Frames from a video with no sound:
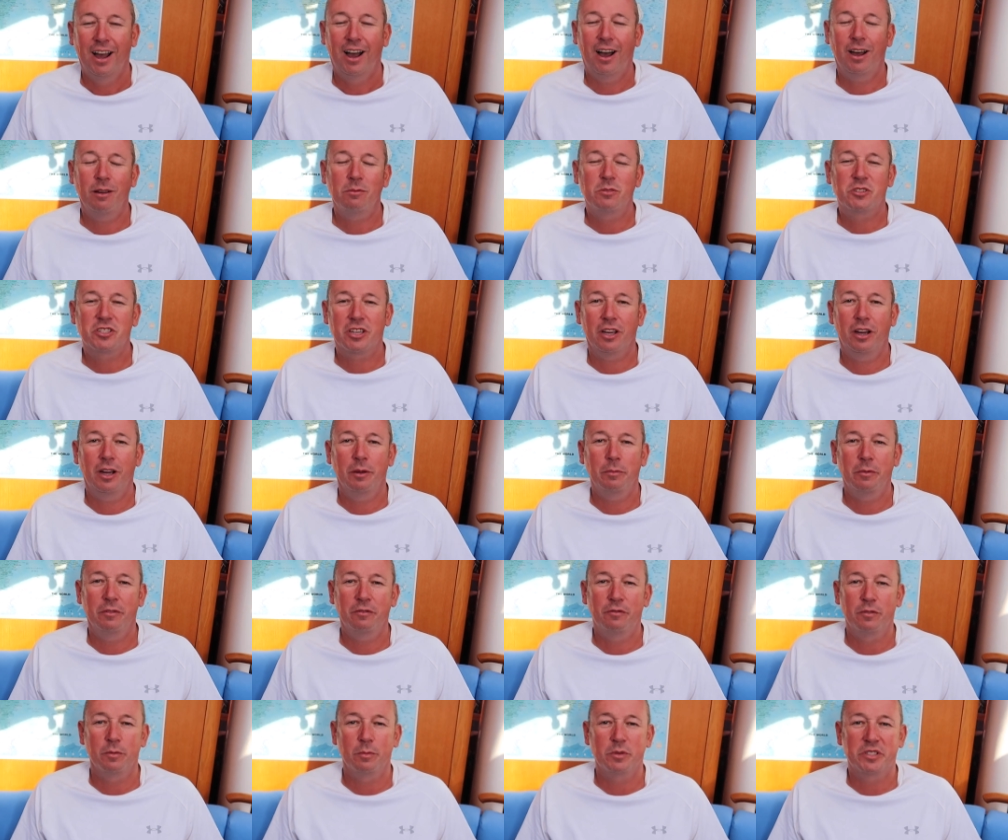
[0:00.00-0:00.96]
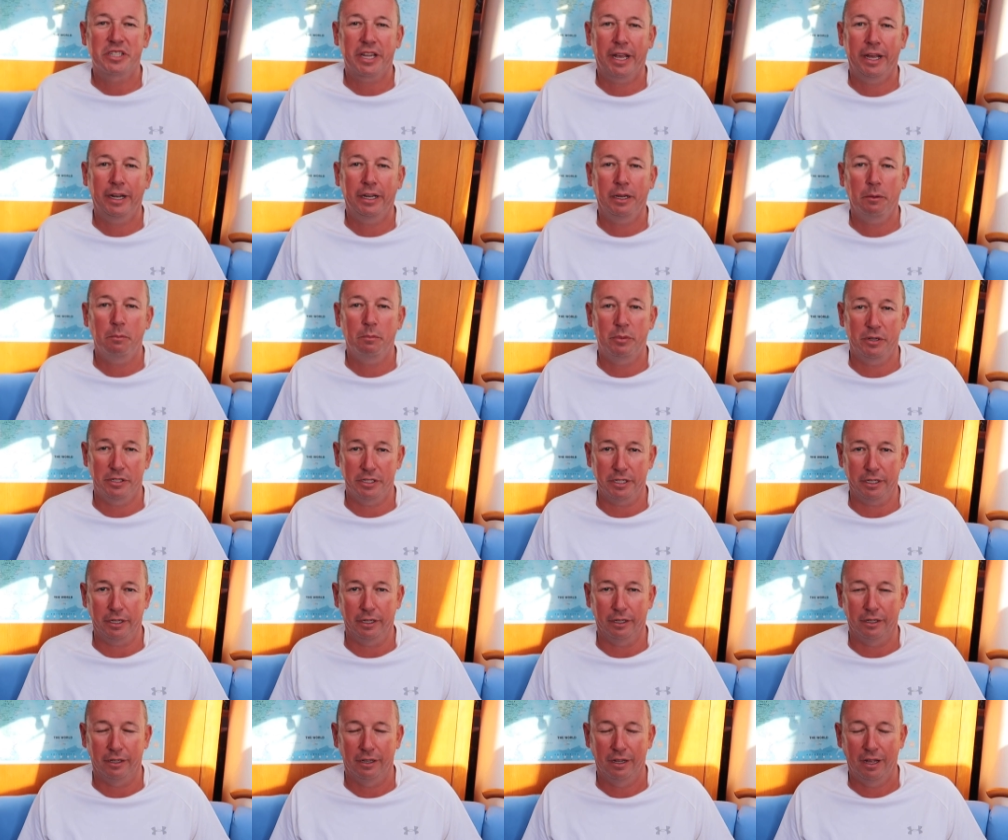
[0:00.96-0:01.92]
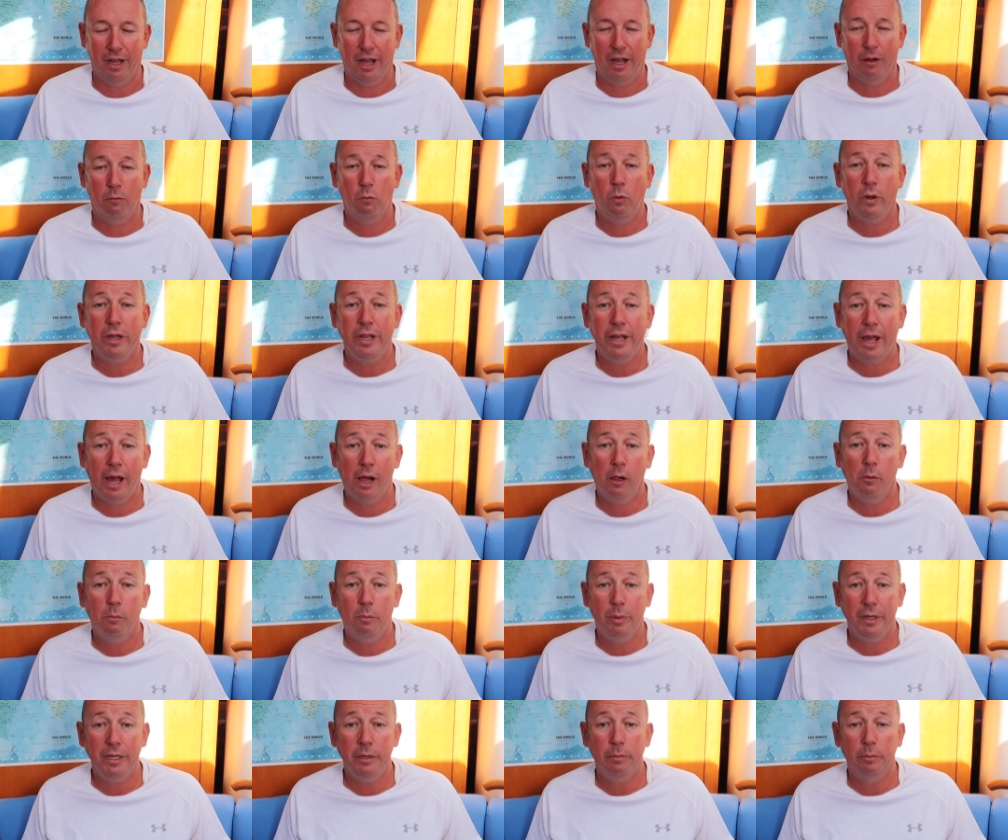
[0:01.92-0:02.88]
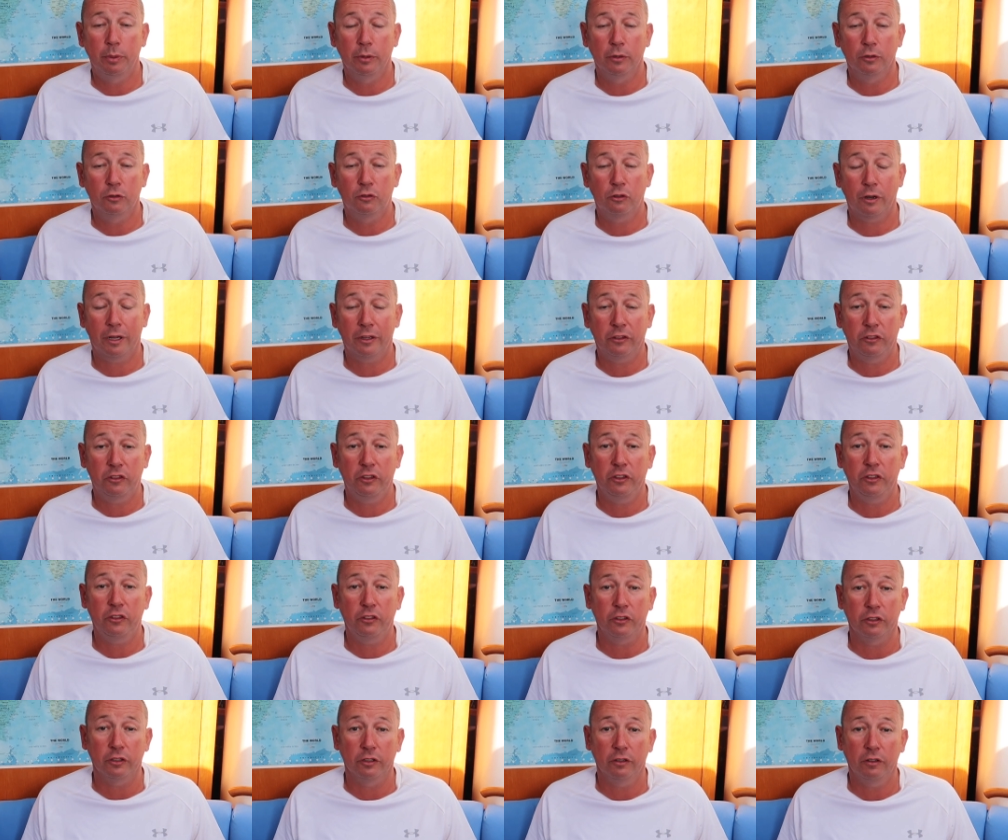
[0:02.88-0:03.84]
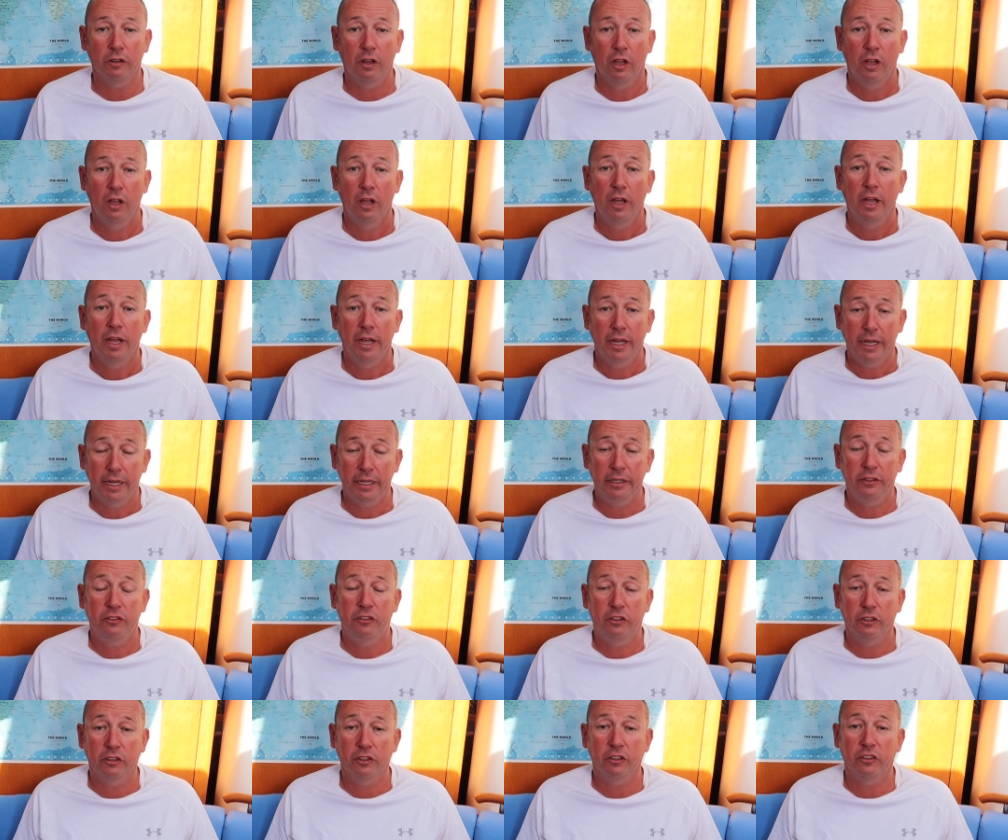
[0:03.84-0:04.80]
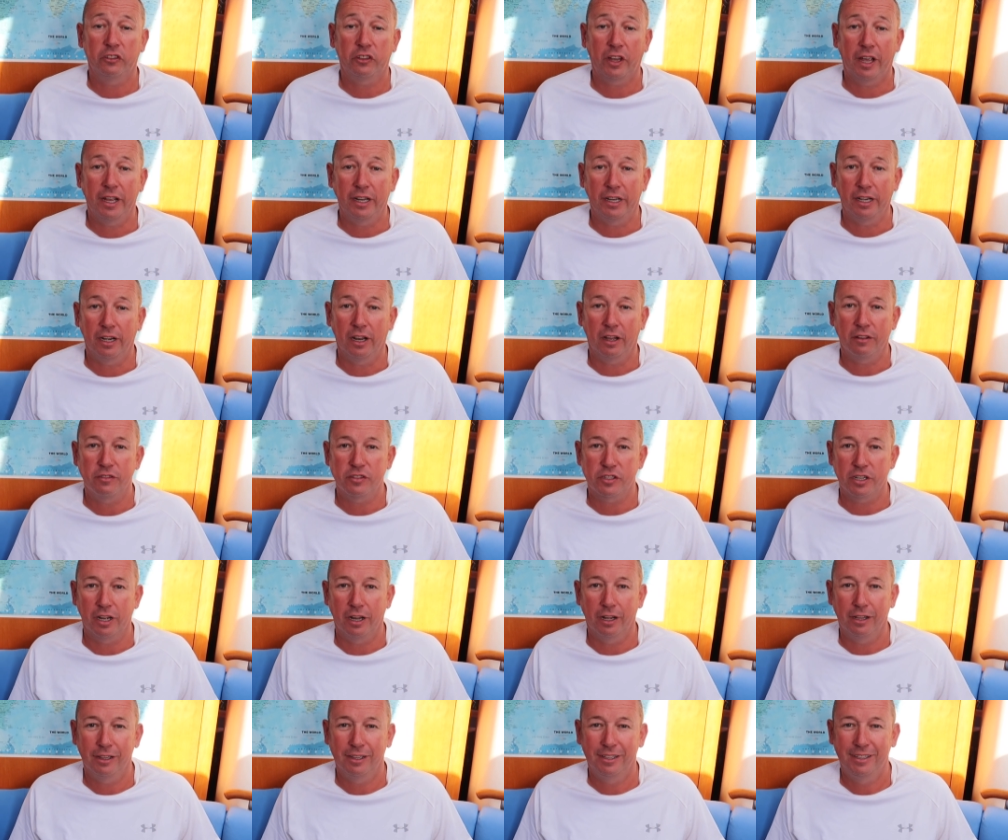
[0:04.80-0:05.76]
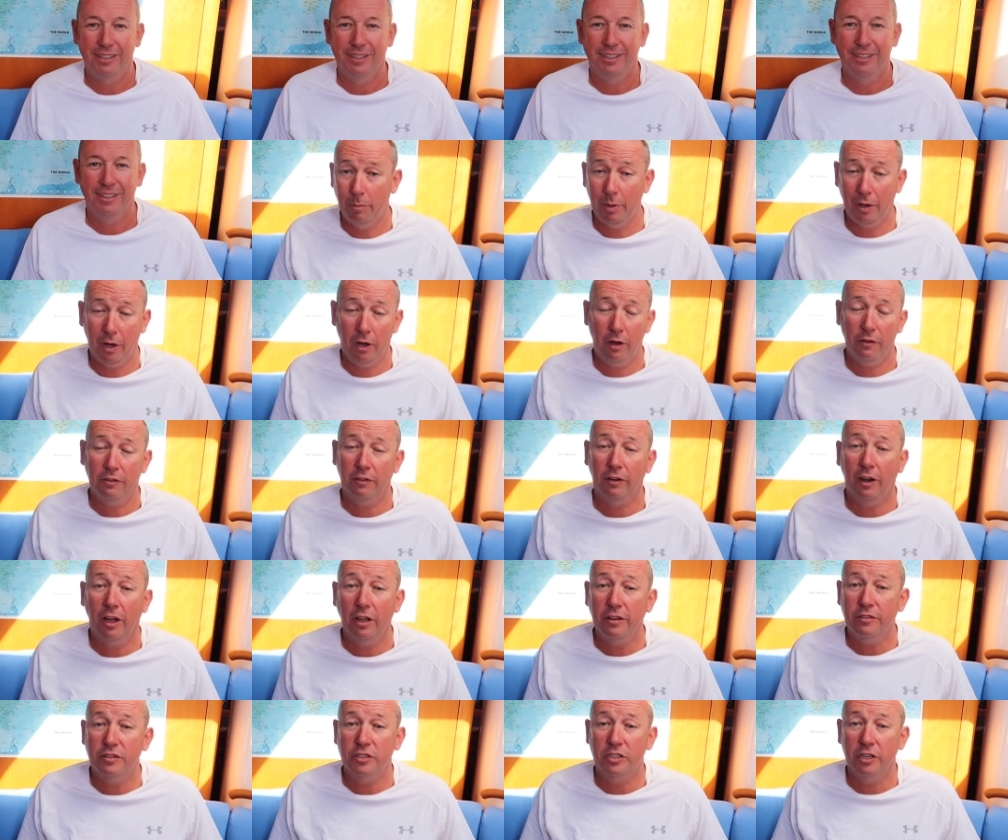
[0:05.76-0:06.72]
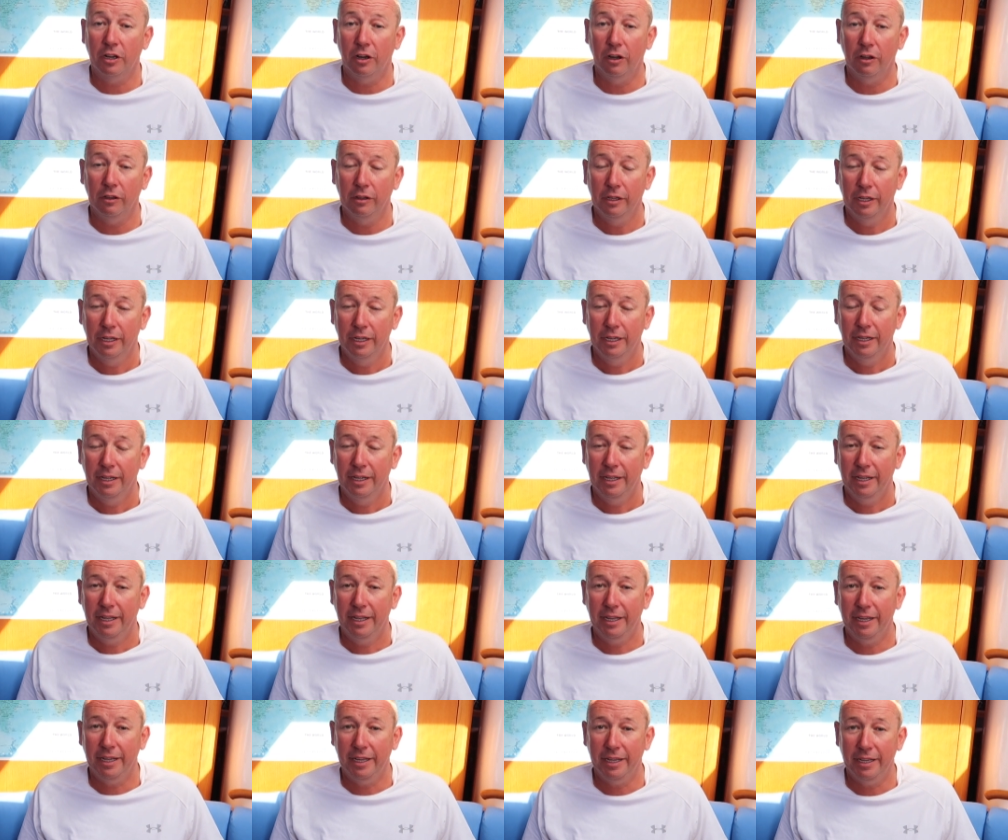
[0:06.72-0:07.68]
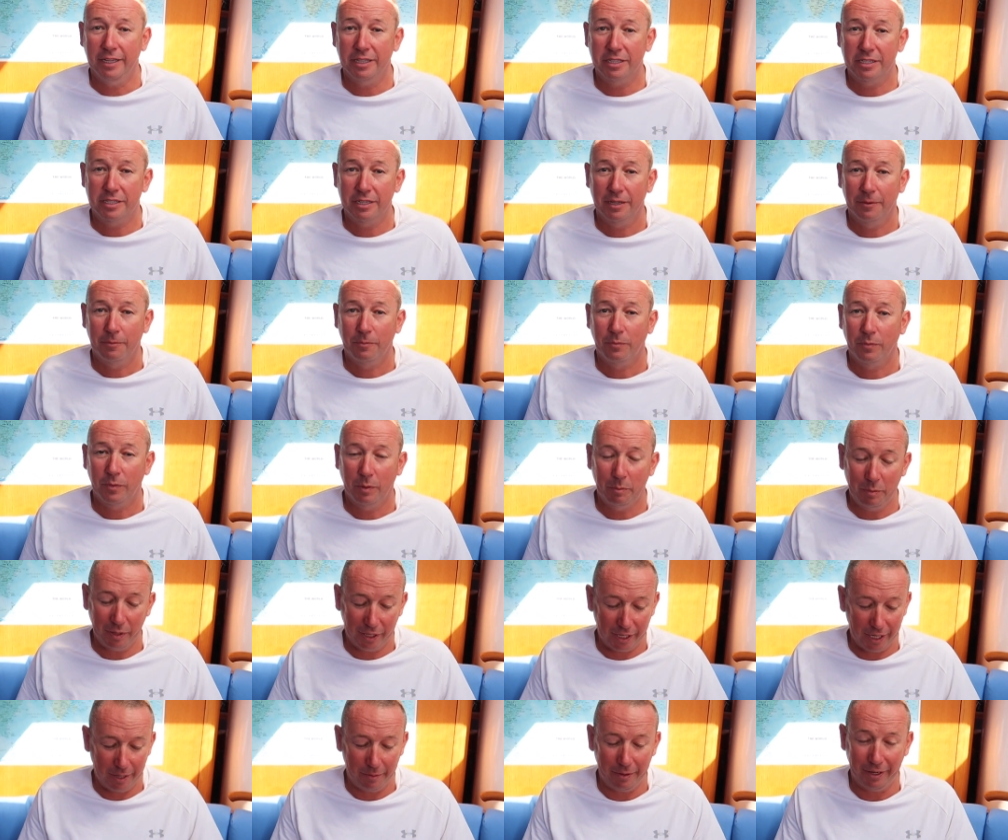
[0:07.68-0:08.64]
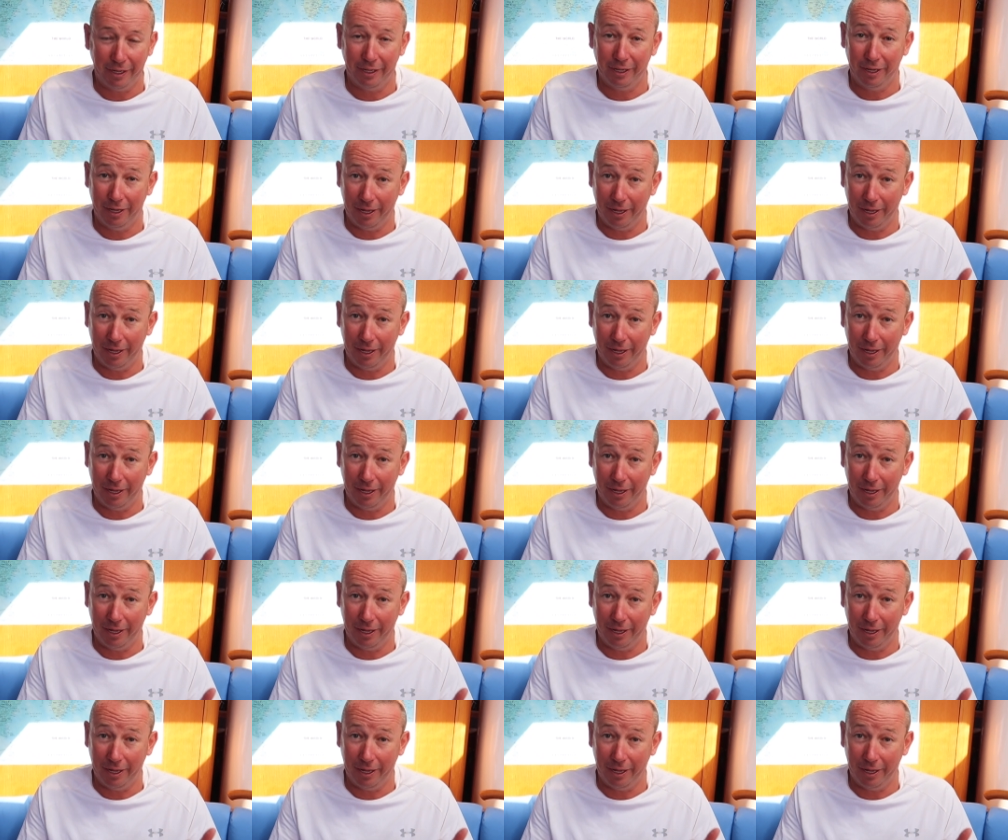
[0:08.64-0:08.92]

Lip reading: I'm Simon from Sailing Britican, and we help people transition into the sailing lifestyle. Part of the lifestyle is becoming